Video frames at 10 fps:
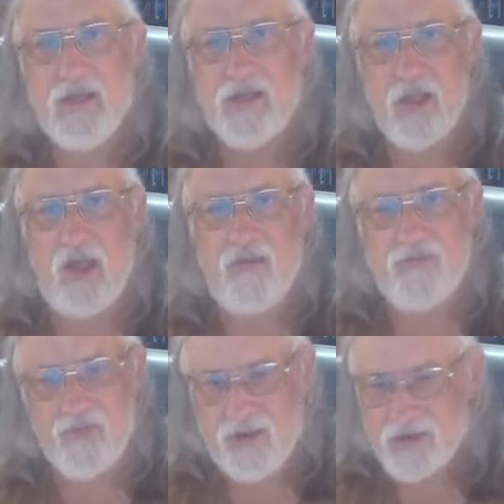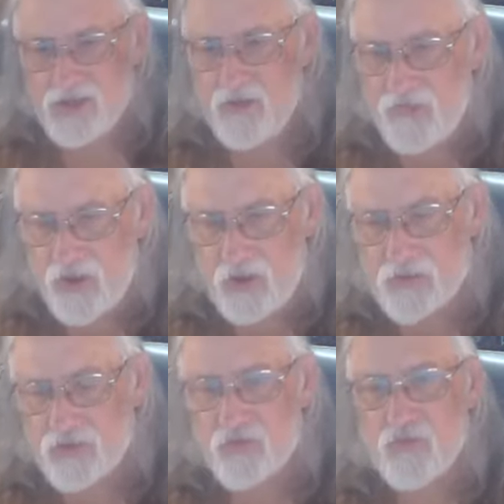life to flow
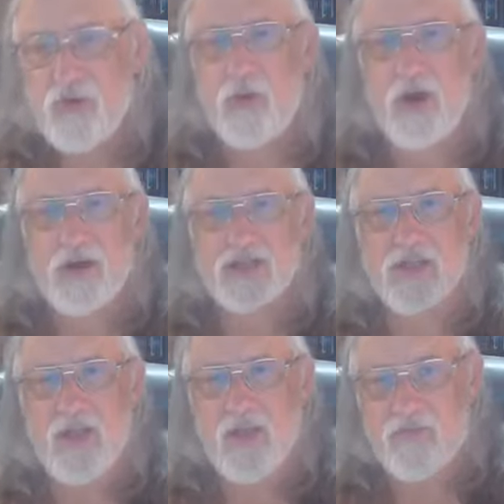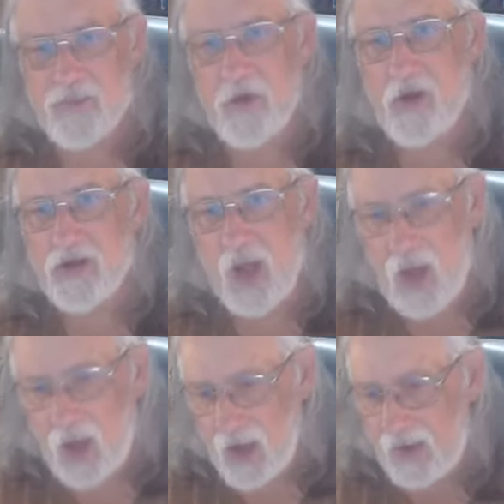through us from on
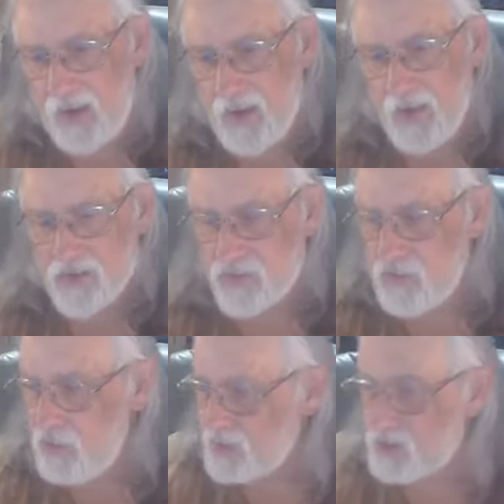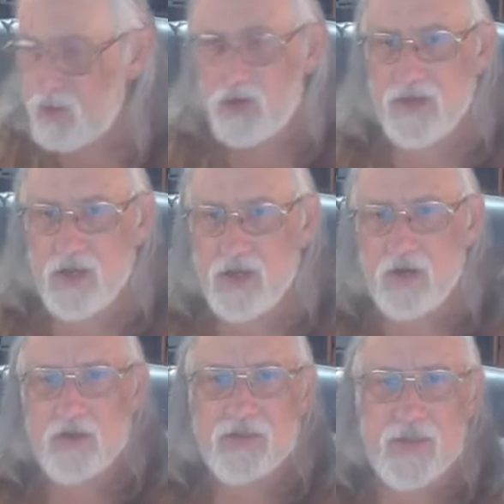high, through us on the
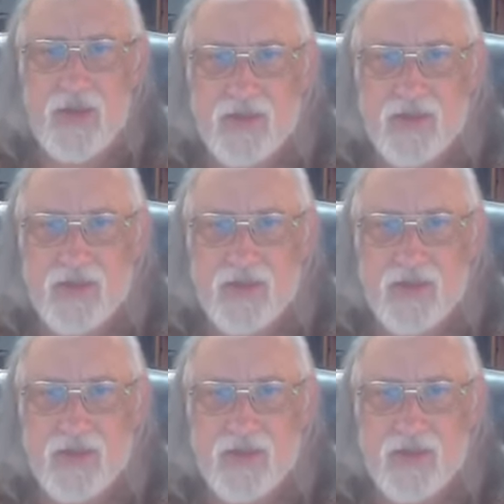earth,